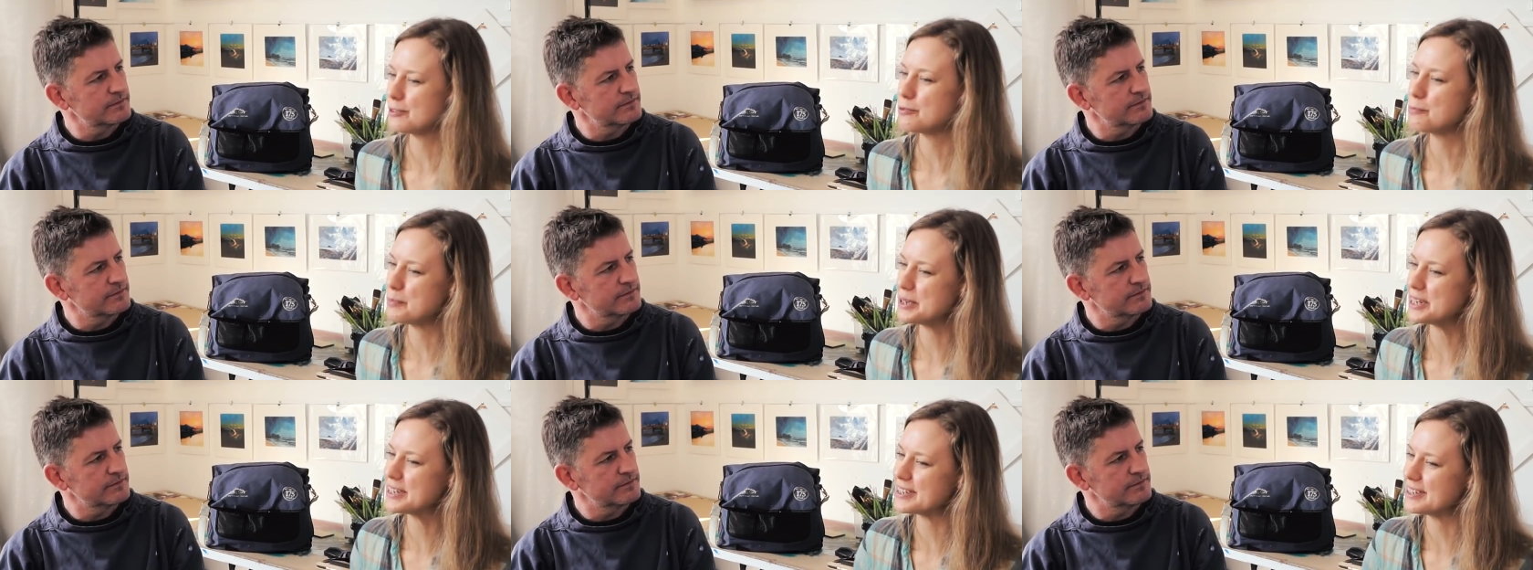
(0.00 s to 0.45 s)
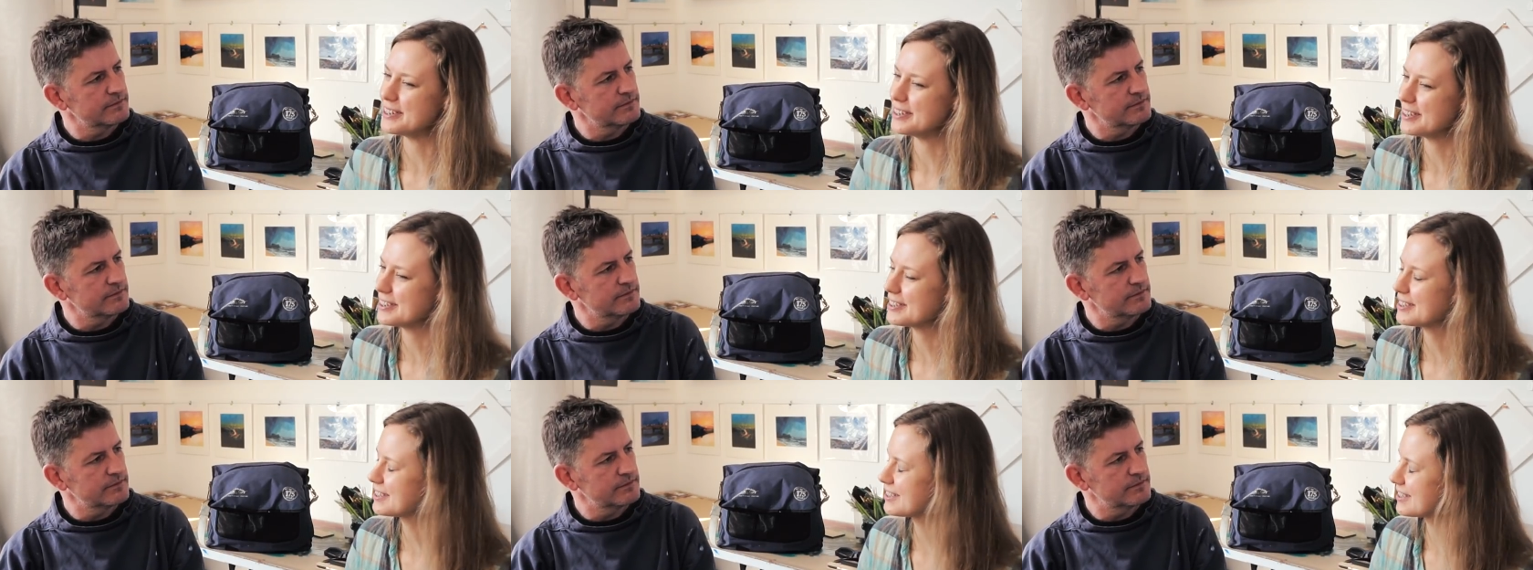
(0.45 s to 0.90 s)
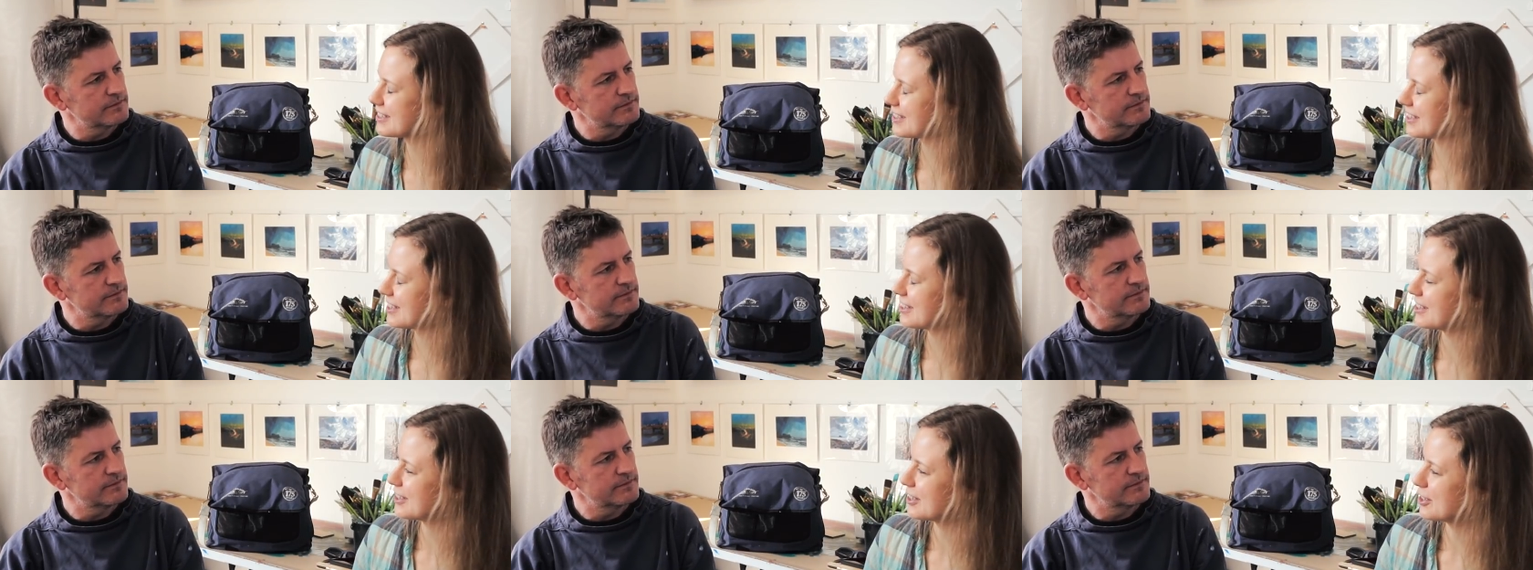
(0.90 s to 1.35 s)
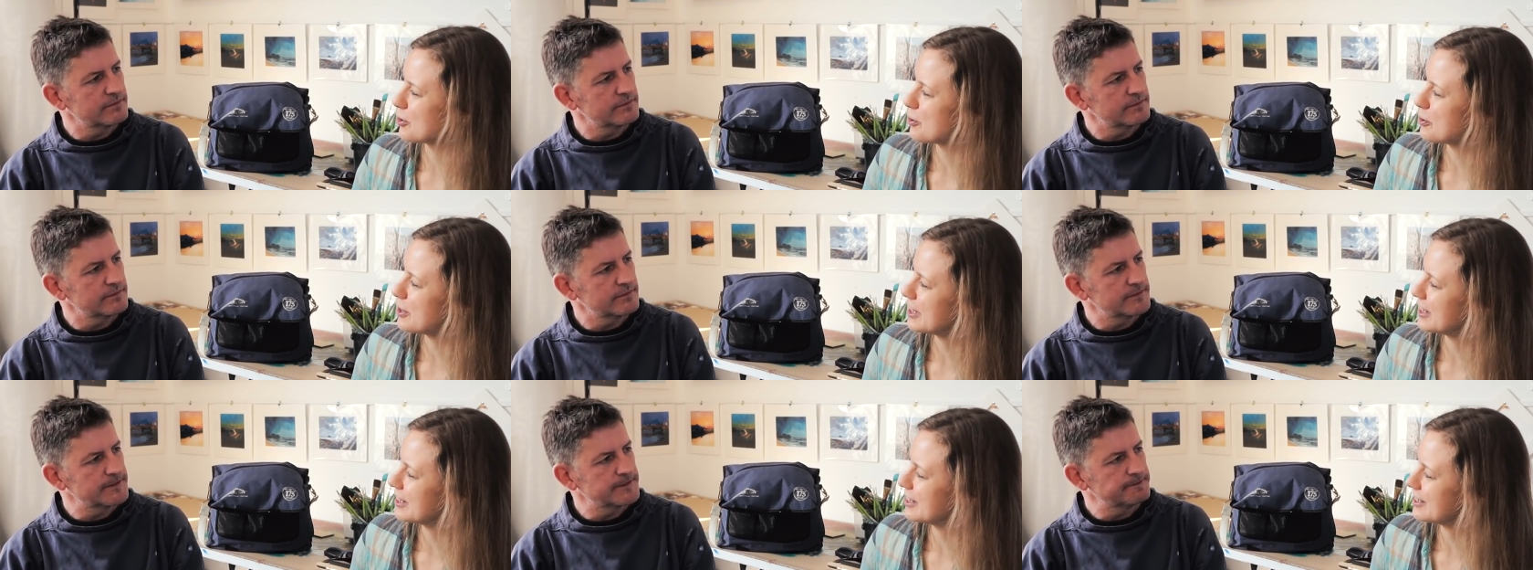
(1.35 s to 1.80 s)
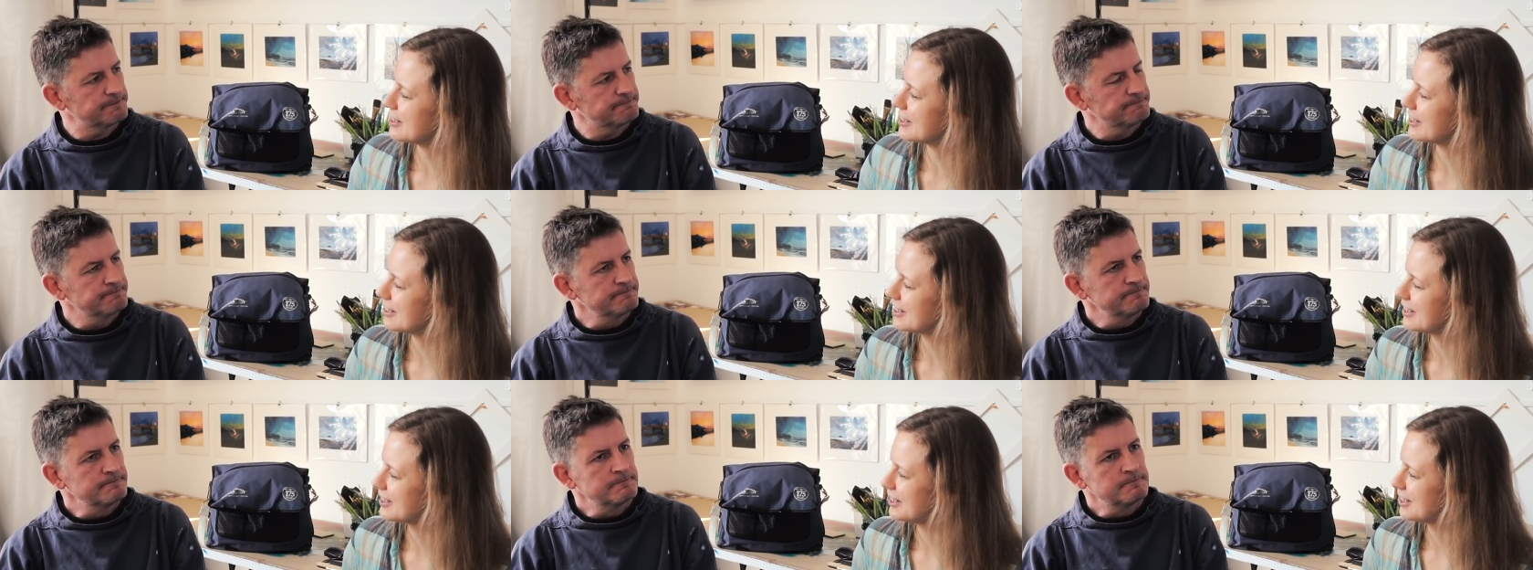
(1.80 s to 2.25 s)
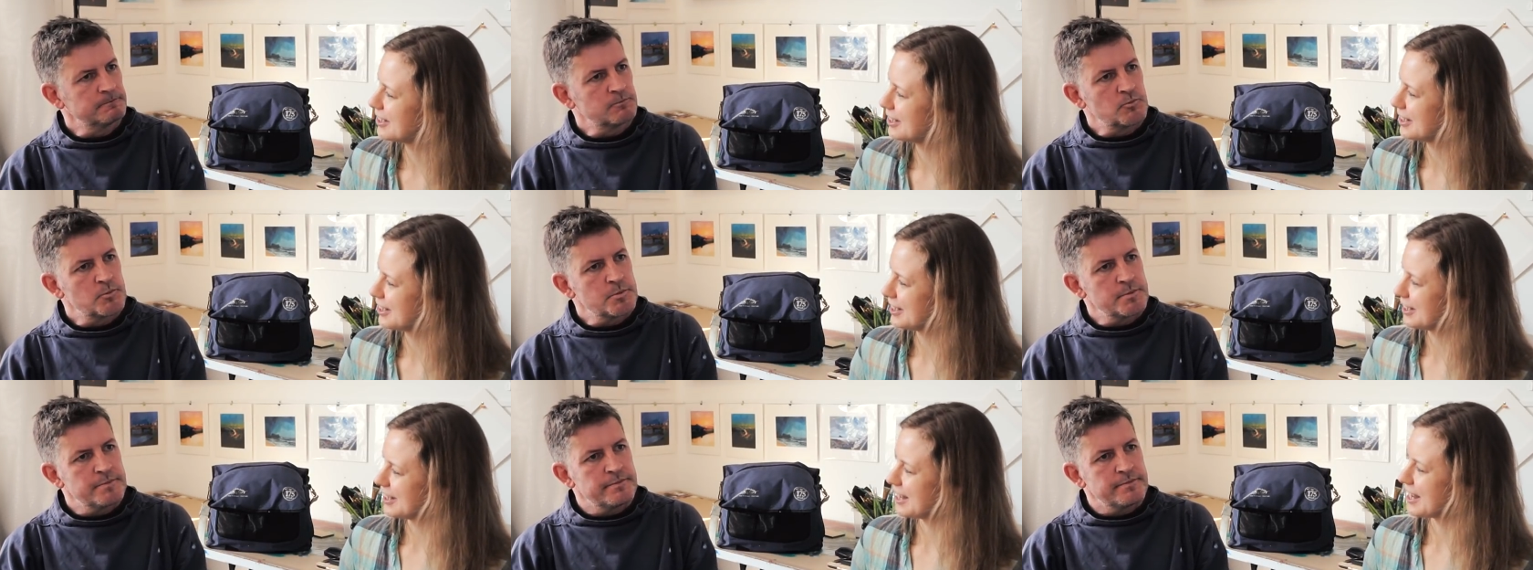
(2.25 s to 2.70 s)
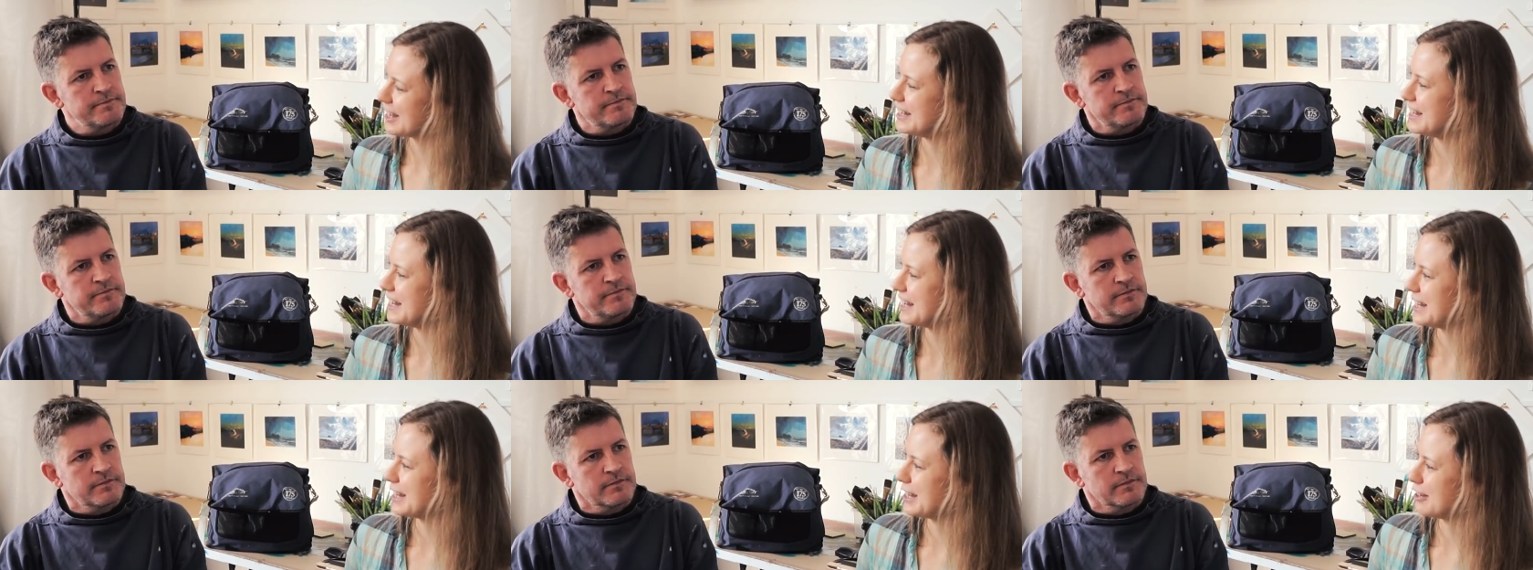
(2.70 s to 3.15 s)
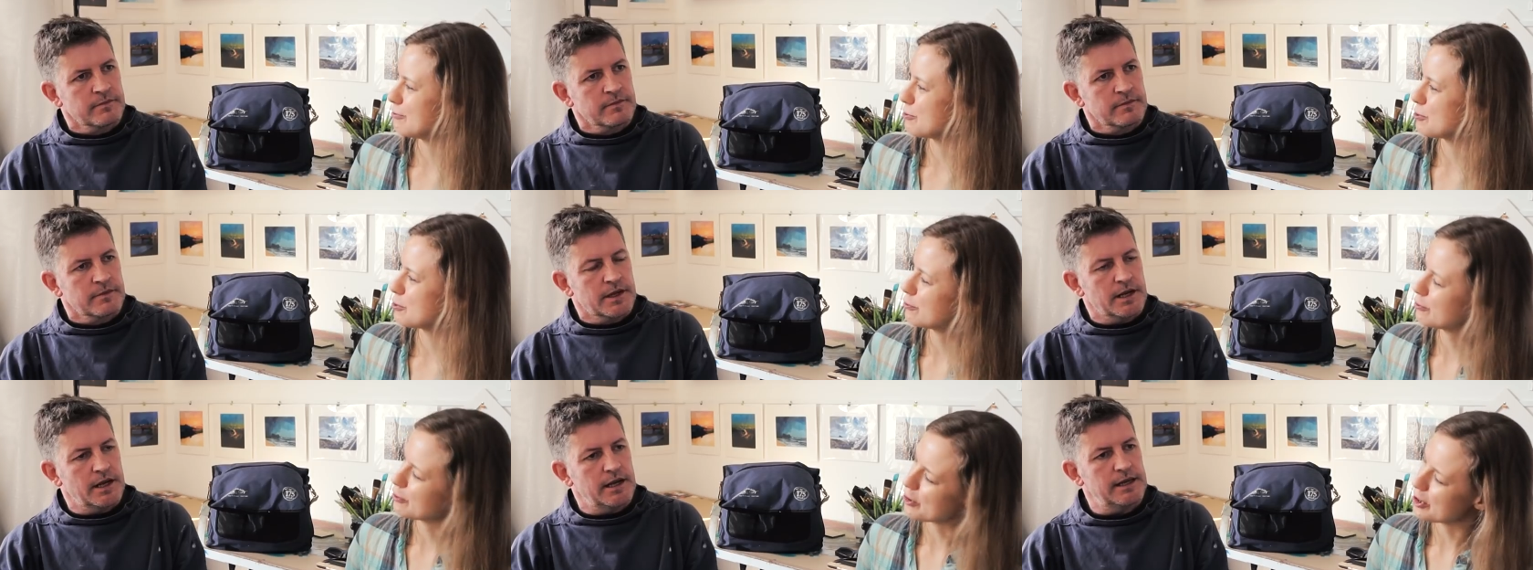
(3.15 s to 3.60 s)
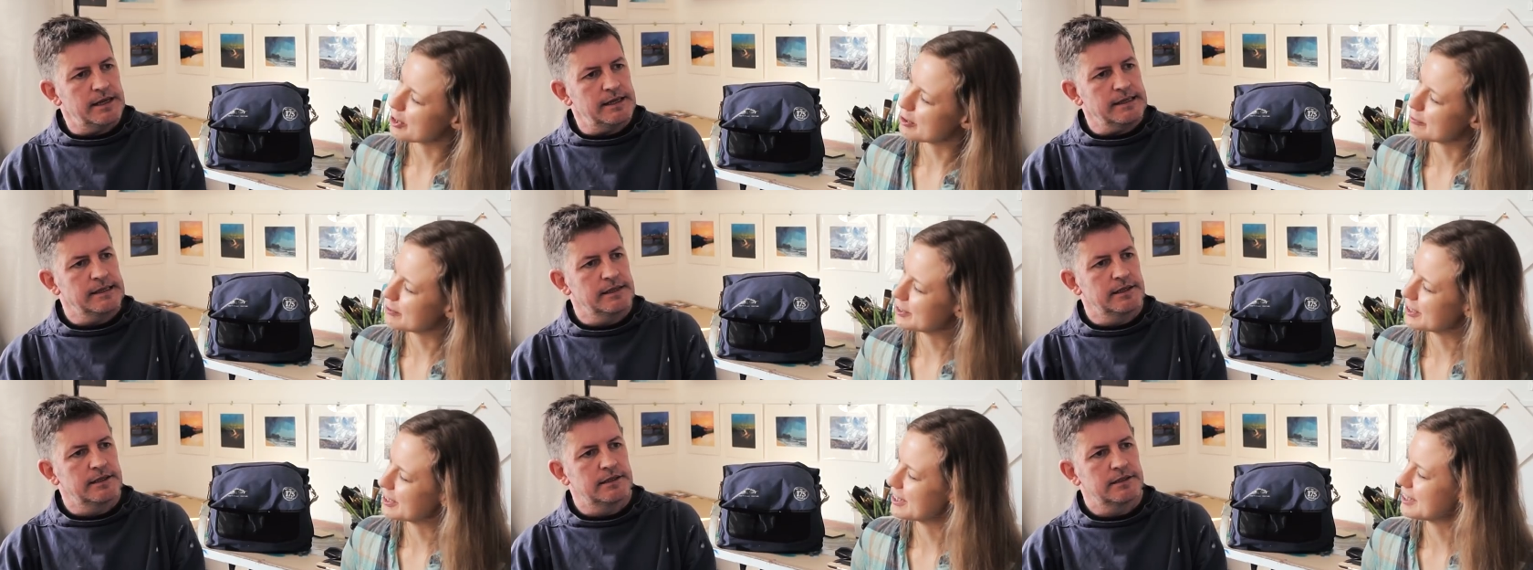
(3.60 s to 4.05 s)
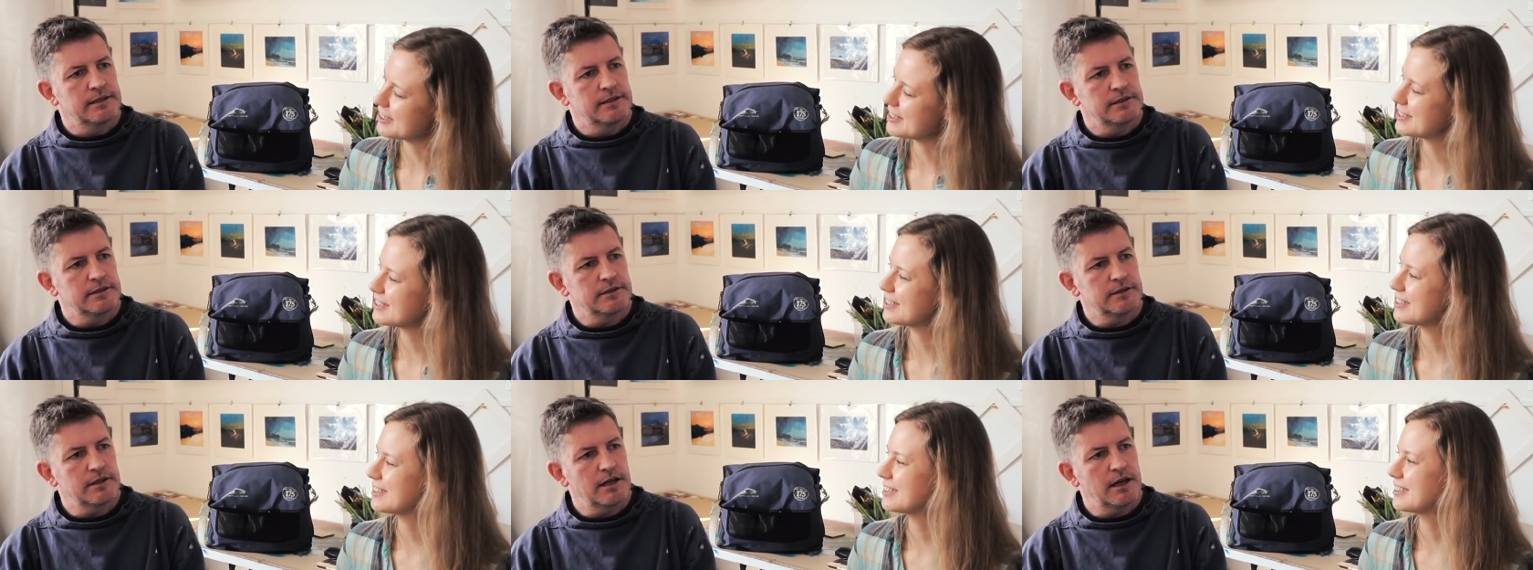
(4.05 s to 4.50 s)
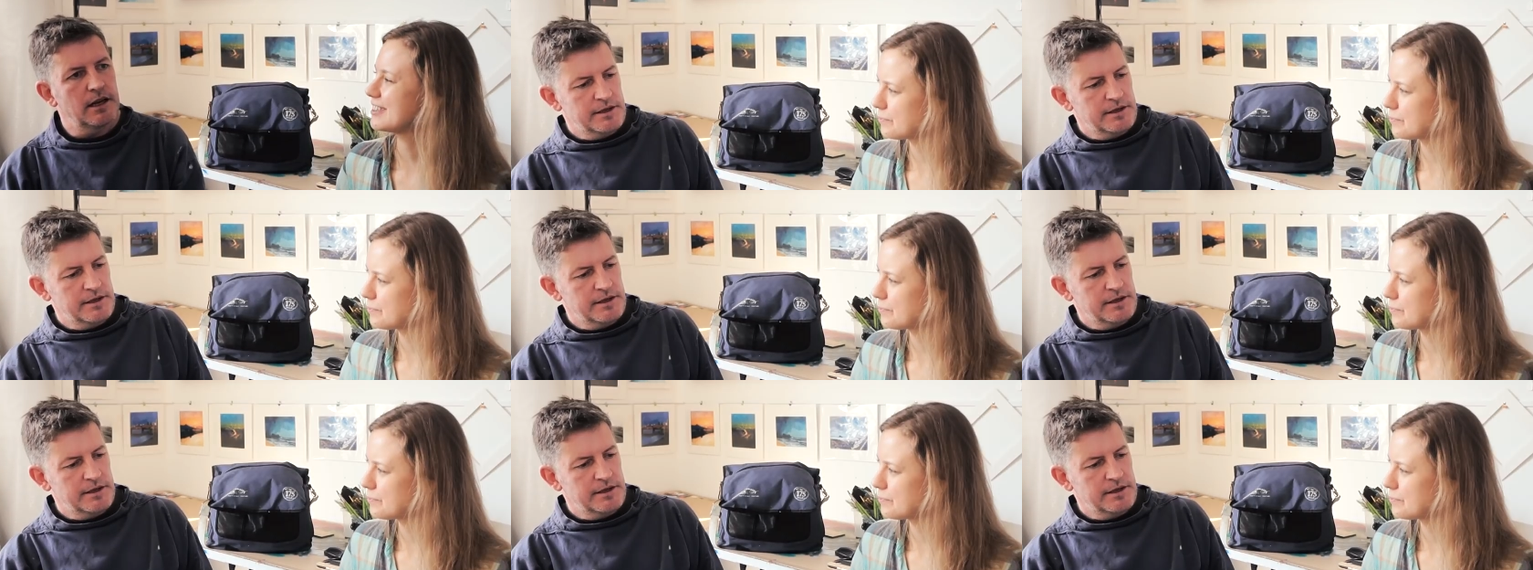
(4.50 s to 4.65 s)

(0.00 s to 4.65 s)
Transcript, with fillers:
Speaker 1: to see your business uh, going in a year or five years?